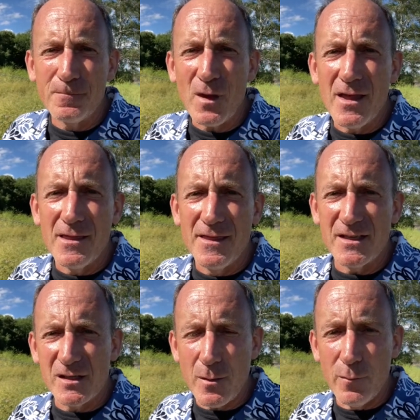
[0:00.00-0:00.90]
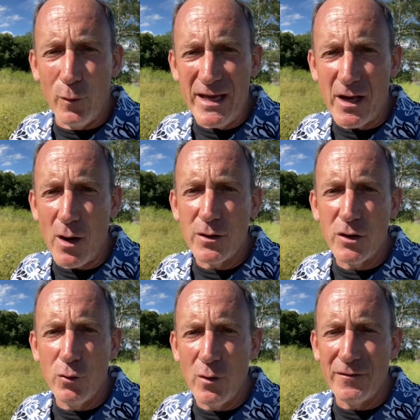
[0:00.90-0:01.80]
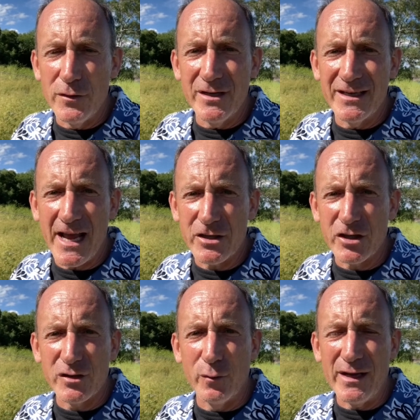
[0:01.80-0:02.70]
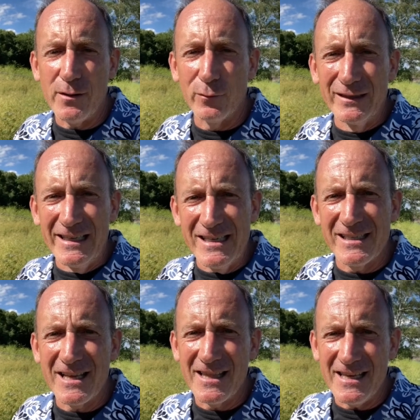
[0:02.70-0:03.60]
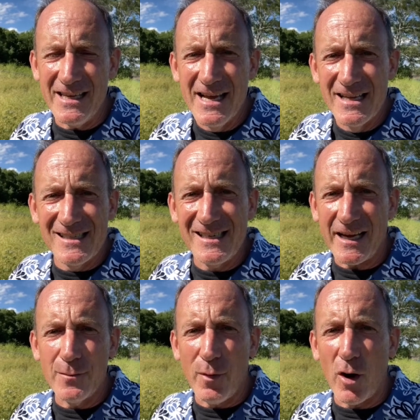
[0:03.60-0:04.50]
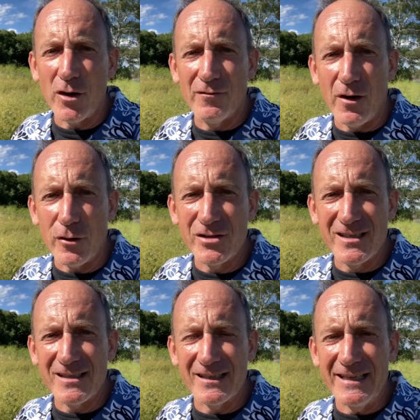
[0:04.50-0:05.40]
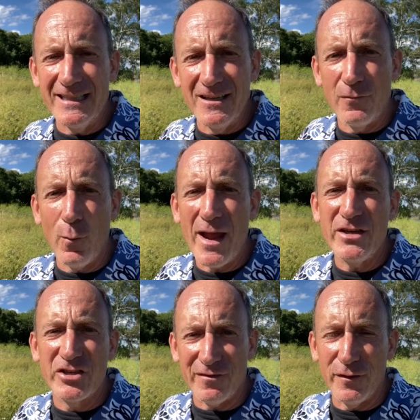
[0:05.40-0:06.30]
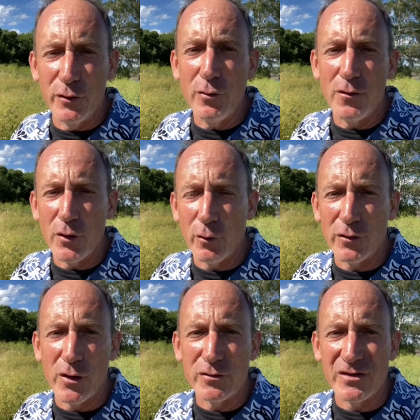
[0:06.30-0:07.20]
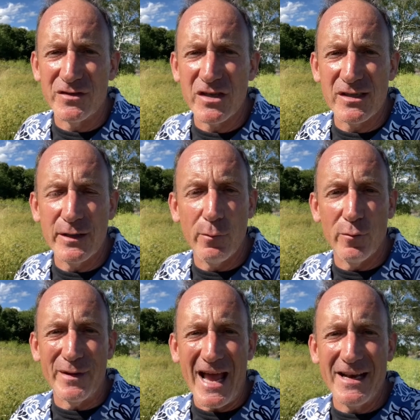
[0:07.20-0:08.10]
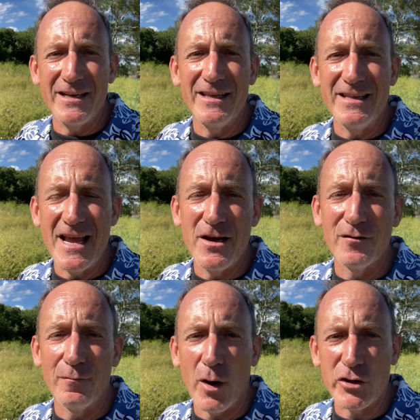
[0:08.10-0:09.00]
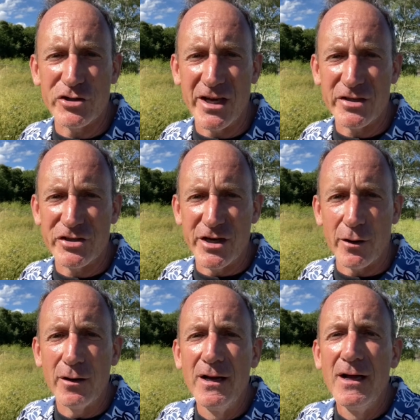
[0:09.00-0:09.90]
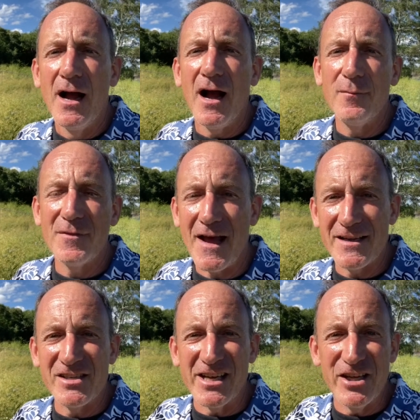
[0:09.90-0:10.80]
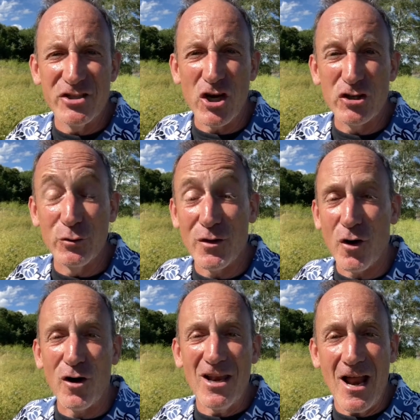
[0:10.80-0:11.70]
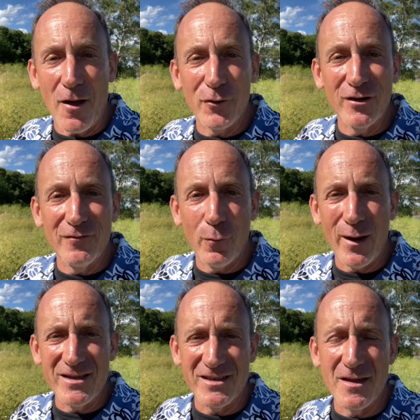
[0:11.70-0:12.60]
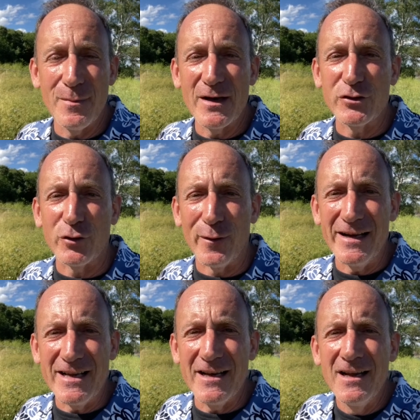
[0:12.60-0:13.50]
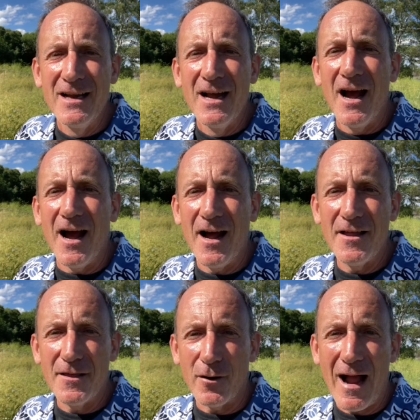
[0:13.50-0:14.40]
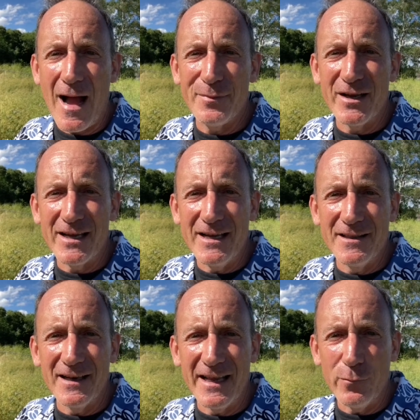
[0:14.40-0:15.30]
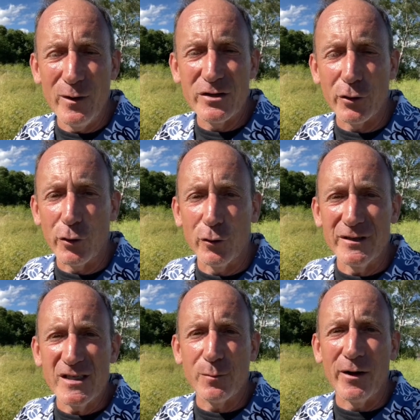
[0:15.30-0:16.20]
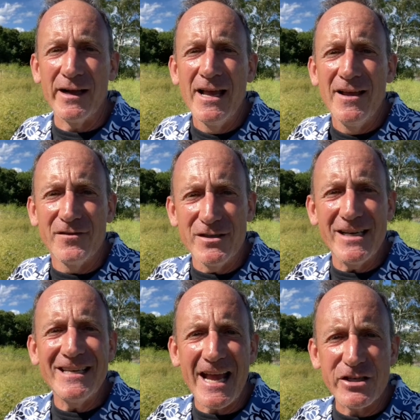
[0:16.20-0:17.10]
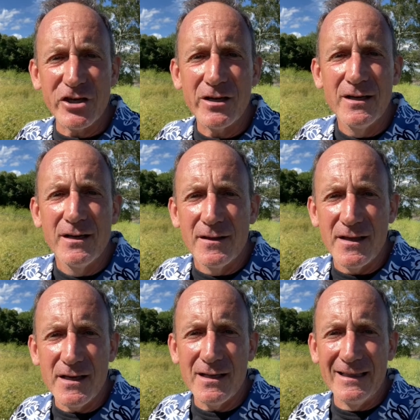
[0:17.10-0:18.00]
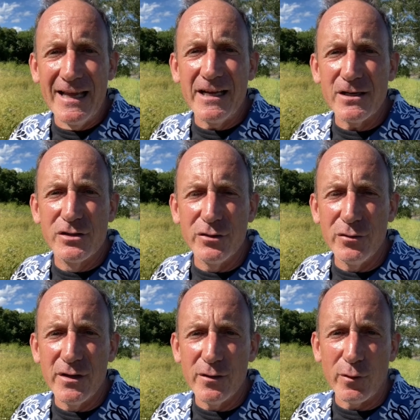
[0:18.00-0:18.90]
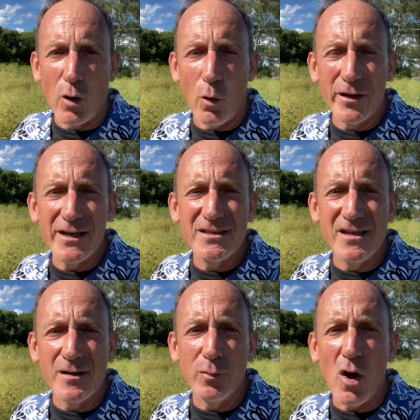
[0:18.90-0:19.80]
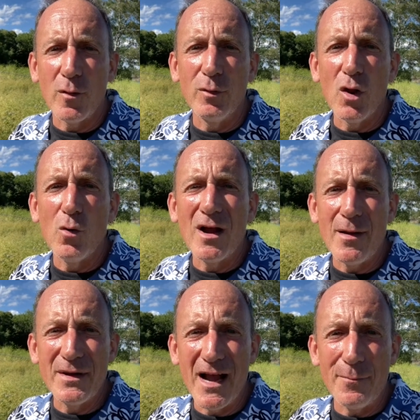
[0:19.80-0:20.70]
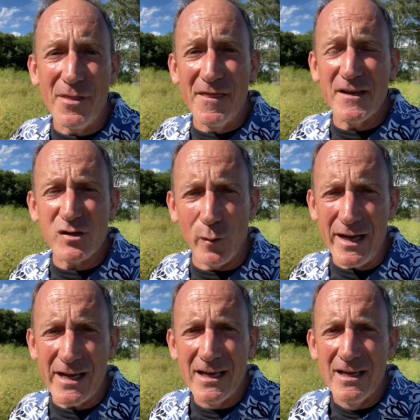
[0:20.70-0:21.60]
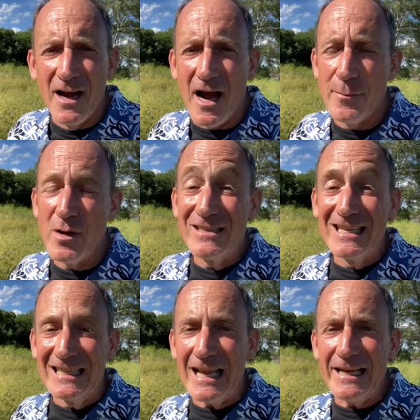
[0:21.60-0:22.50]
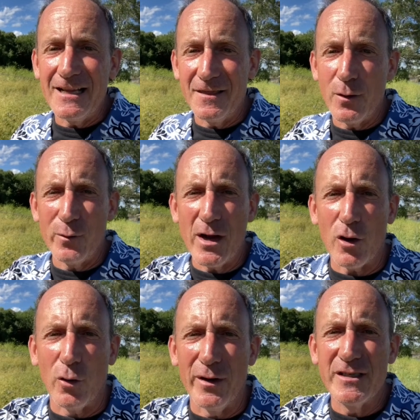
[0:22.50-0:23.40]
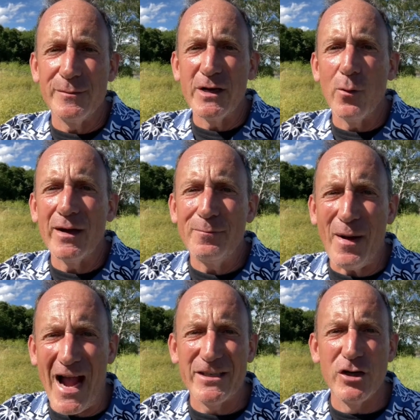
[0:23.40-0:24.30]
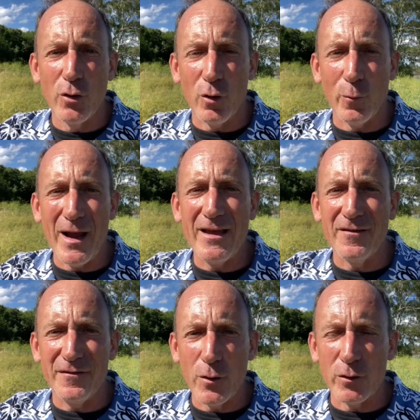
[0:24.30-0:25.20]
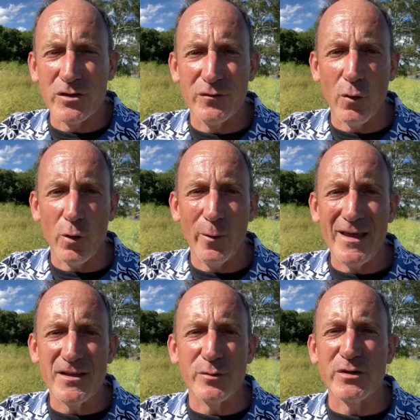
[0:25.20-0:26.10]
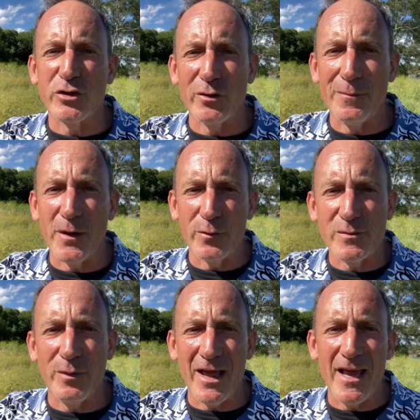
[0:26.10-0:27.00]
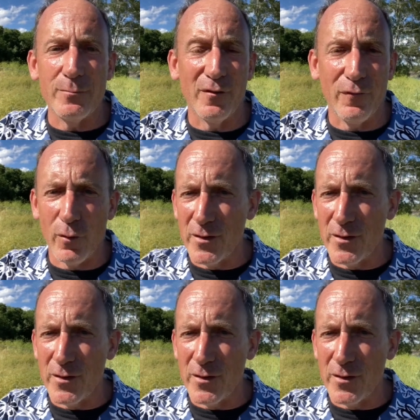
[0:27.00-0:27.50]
this week, if you didn't catch us, we released the second part of our Sicily Liveaway, Cefalù on the north coast of Sicily. We'll be headed in the end of March next year. That is in conjunction with our other Liveaways in the Mediterranean that are happening in the late winter and early spring. If you didn't catch it, the link to the recording is in the blog below. Coming up this week, I'm delighted that we are going to be going back to Norway, the fjords of Norway. This was a trip that was planned before the